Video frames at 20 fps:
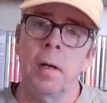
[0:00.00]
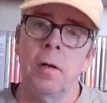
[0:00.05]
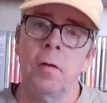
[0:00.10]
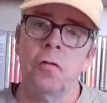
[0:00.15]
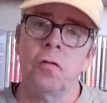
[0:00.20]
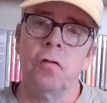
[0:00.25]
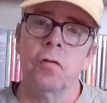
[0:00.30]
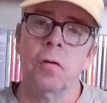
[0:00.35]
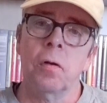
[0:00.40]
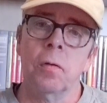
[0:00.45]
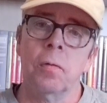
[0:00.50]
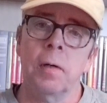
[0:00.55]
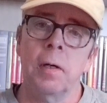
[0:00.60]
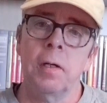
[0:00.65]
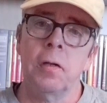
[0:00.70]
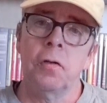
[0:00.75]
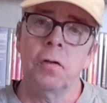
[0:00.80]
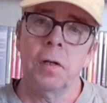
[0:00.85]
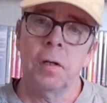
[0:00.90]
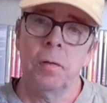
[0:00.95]
She's got a
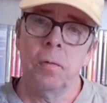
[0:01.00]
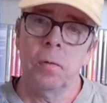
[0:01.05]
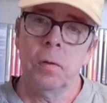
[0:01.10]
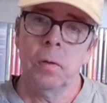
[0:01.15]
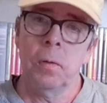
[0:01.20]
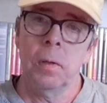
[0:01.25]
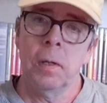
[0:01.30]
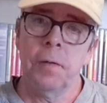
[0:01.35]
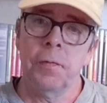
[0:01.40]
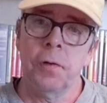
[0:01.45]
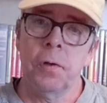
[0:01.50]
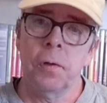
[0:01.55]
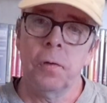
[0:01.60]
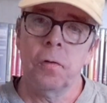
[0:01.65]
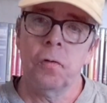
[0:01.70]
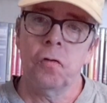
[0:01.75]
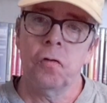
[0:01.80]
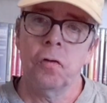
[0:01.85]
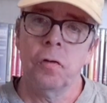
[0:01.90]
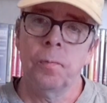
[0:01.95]
great channel. Go and give her a
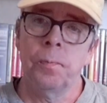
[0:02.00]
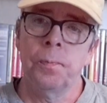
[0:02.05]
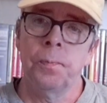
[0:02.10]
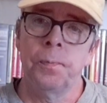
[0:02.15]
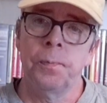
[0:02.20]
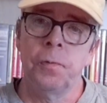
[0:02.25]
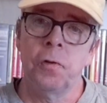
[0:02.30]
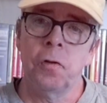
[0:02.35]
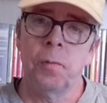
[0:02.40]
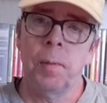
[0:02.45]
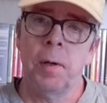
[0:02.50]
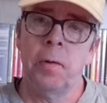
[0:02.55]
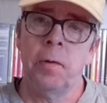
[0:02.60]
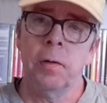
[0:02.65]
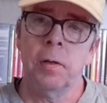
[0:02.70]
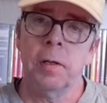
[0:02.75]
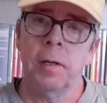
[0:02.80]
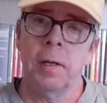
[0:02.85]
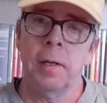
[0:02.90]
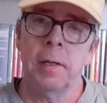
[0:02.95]
sub. She's an
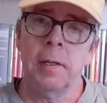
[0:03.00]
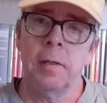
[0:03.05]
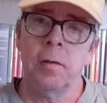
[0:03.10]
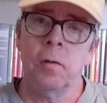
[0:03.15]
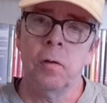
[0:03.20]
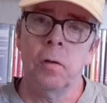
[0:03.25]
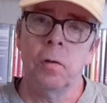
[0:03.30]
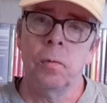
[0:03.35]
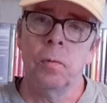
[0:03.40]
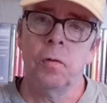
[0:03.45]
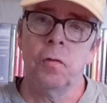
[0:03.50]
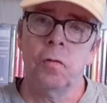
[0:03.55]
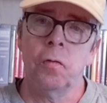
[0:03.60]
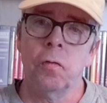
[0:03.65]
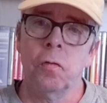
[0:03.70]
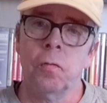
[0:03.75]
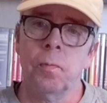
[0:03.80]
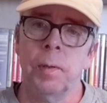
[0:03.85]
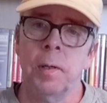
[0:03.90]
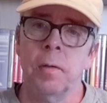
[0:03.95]
American lady. Always
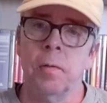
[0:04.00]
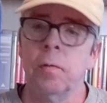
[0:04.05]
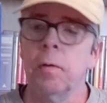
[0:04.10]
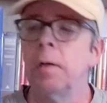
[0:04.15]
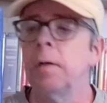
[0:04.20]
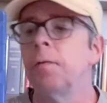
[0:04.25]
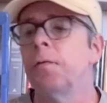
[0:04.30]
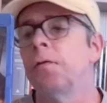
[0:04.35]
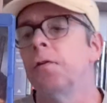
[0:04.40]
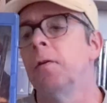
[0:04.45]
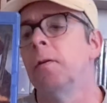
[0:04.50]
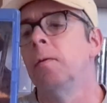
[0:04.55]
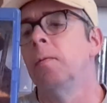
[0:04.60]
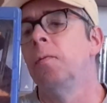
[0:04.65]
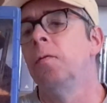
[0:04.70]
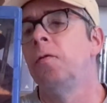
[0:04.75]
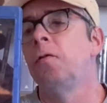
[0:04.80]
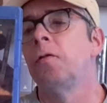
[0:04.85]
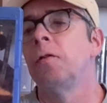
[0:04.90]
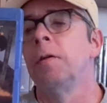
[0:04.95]
talks about great
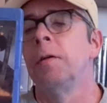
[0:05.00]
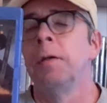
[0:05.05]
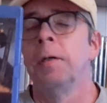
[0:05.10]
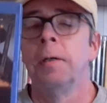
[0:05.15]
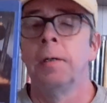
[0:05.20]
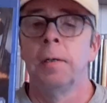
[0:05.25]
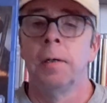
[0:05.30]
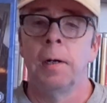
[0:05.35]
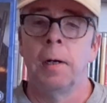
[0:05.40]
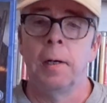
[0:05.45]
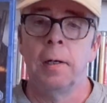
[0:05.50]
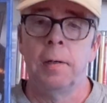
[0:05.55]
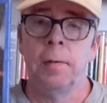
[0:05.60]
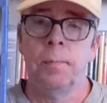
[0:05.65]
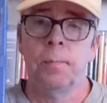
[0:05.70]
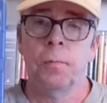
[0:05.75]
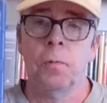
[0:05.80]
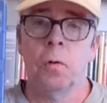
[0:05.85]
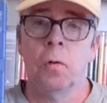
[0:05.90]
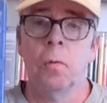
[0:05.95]
films.
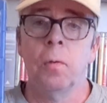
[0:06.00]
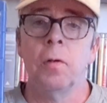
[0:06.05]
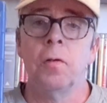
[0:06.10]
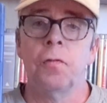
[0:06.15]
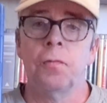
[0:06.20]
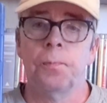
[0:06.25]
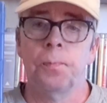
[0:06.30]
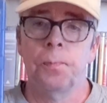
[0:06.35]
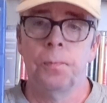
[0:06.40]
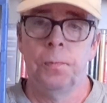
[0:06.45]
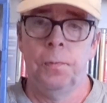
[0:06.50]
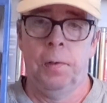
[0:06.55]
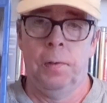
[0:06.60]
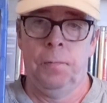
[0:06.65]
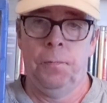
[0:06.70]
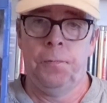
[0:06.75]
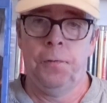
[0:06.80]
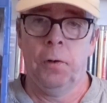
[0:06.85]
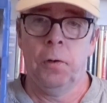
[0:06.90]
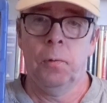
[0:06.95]
And always
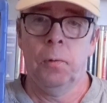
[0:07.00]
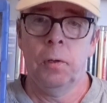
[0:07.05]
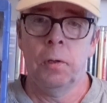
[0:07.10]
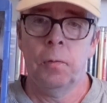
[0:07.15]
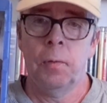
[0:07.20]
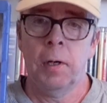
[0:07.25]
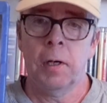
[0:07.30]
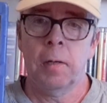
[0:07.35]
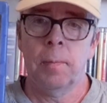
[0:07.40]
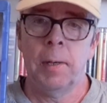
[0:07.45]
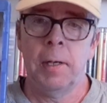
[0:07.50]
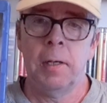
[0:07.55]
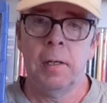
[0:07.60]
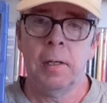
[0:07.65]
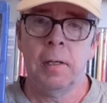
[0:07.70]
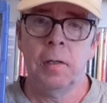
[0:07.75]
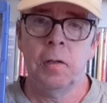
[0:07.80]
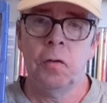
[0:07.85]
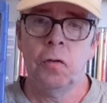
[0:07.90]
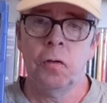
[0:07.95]
follow her
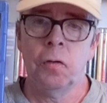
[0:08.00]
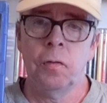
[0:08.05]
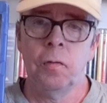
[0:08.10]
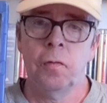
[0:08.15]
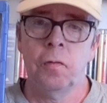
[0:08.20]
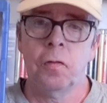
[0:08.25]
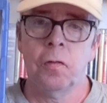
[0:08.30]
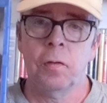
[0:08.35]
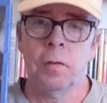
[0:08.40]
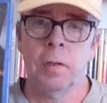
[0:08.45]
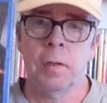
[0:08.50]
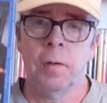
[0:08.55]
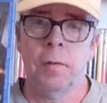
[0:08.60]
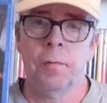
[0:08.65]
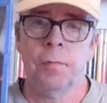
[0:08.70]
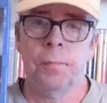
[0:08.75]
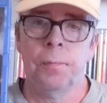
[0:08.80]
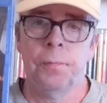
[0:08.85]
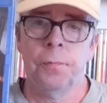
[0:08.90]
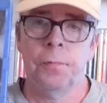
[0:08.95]
recommendations. And
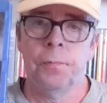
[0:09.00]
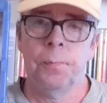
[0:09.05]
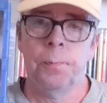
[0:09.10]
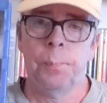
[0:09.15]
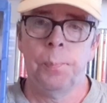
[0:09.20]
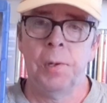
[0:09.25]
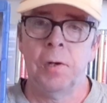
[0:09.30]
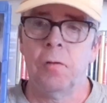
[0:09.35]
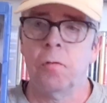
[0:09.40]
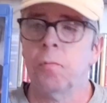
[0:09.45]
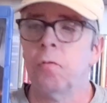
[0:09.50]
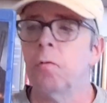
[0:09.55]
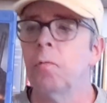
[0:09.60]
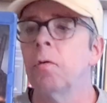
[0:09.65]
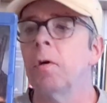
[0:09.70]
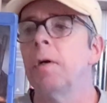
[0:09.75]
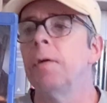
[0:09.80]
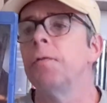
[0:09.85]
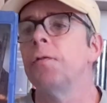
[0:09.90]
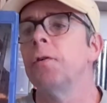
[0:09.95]
I've picked up some
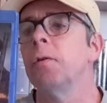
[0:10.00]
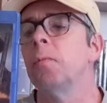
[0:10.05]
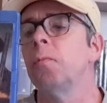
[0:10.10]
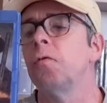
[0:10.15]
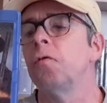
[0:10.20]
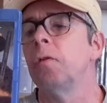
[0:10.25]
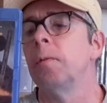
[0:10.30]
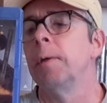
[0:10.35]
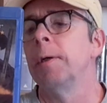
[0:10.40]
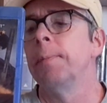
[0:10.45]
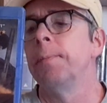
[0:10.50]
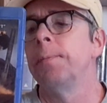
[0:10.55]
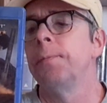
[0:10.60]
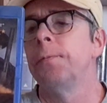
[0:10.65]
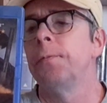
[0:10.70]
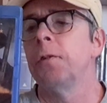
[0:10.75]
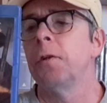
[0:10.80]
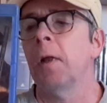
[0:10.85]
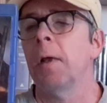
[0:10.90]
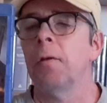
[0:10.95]
great films from it.
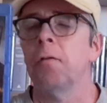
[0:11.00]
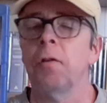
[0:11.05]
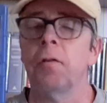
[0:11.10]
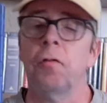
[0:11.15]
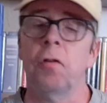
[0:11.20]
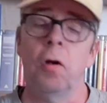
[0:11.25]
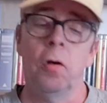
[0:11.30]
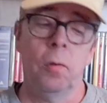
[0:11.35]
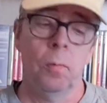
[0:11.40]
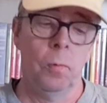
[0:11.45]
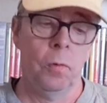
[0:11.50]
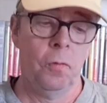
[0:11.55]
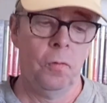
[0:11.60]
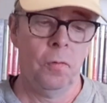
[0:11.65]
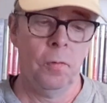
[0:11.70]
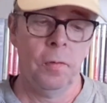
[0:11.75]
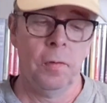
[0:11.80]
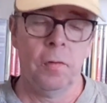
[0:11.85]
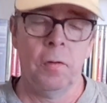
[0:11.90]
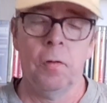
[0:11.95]
Yeah, so that's home.
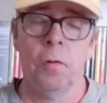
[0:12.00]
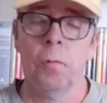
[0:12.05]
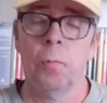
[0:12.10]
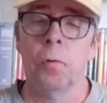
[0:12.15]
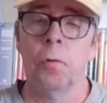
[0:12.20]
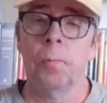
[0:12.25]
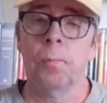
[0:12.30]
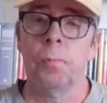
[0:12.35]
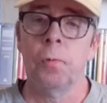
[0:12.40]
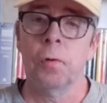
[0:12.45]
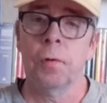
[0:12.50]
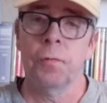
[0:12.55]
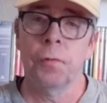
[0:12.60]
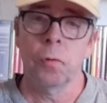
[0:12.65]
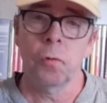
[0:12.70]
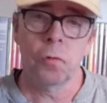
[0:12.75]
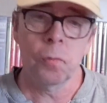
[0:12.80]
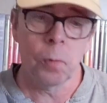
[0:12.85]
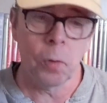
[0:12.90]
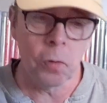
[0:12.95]
Another one looking
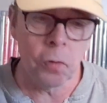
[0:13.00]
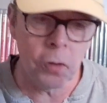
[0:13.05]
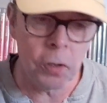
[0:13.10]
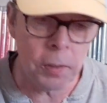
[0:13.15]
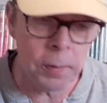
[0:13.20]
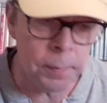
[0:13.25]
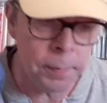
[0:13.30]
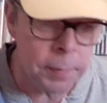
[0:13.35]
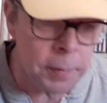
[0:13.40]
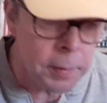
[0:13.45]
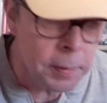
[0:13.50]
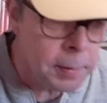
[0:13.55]
forward to watching.